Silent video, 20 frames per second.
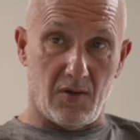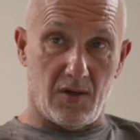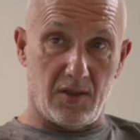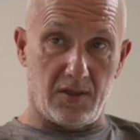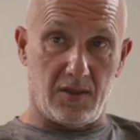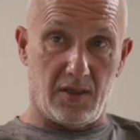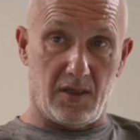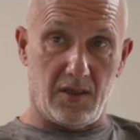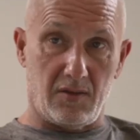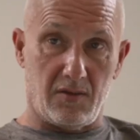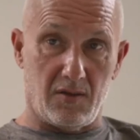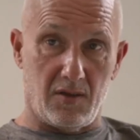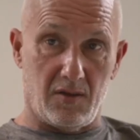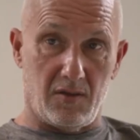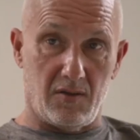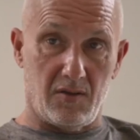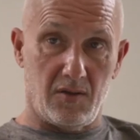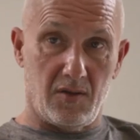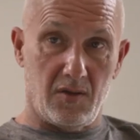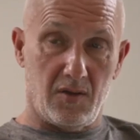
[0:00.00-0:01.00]
I think
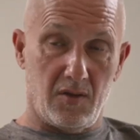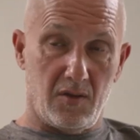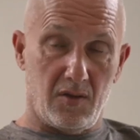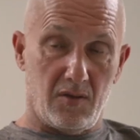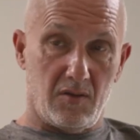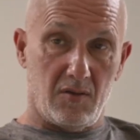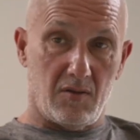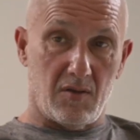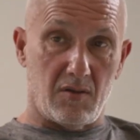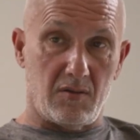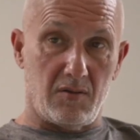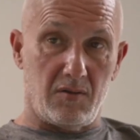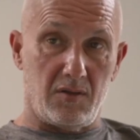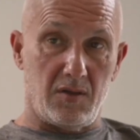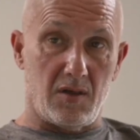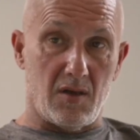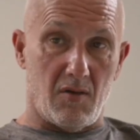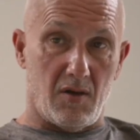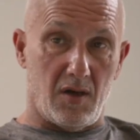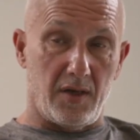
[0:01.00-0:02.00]
that,
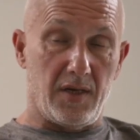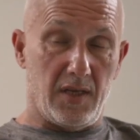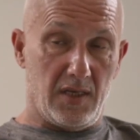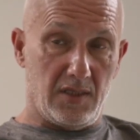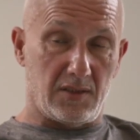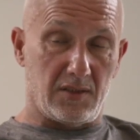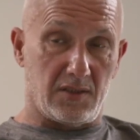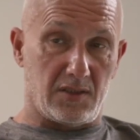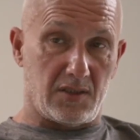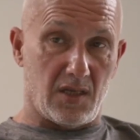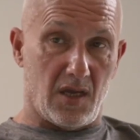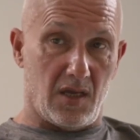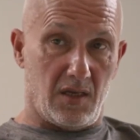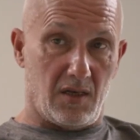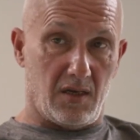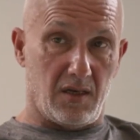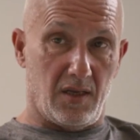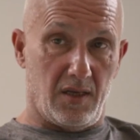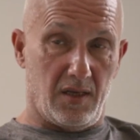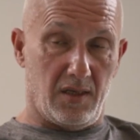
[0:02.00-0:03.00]
you know, I need to stay
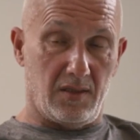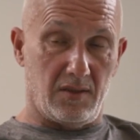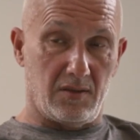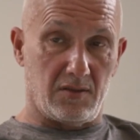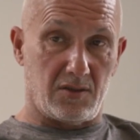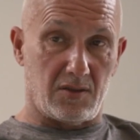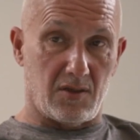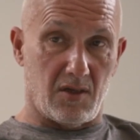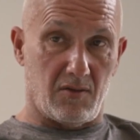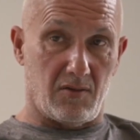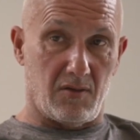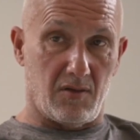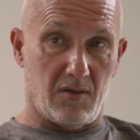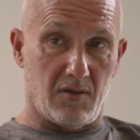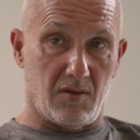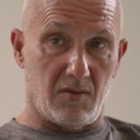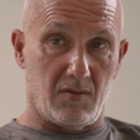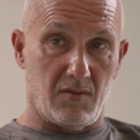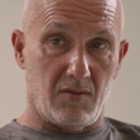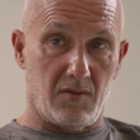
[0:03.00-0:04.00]
clean so
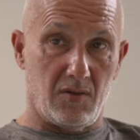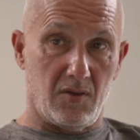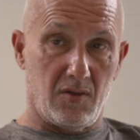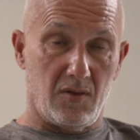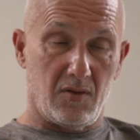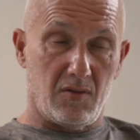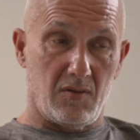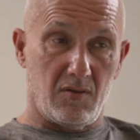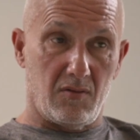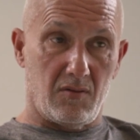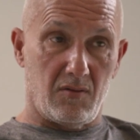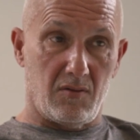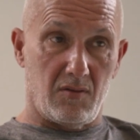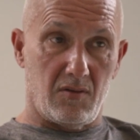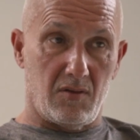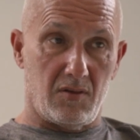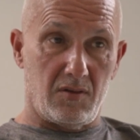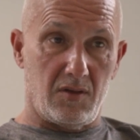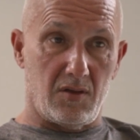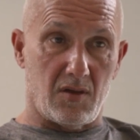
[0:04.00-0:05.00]
that,
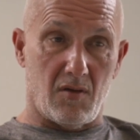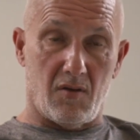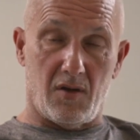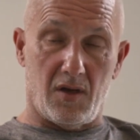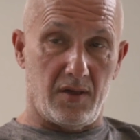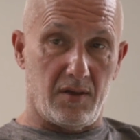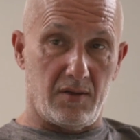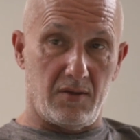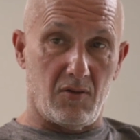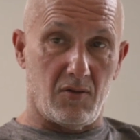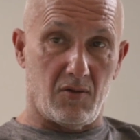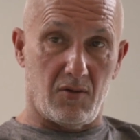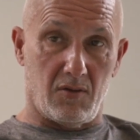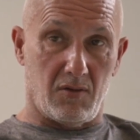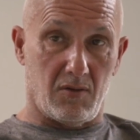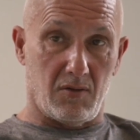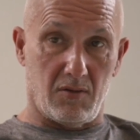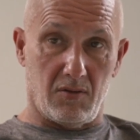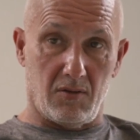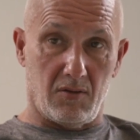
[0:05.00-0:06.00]
you know, I,
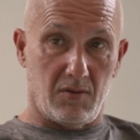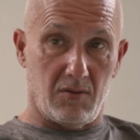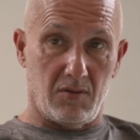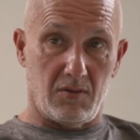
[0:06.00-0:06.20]
you're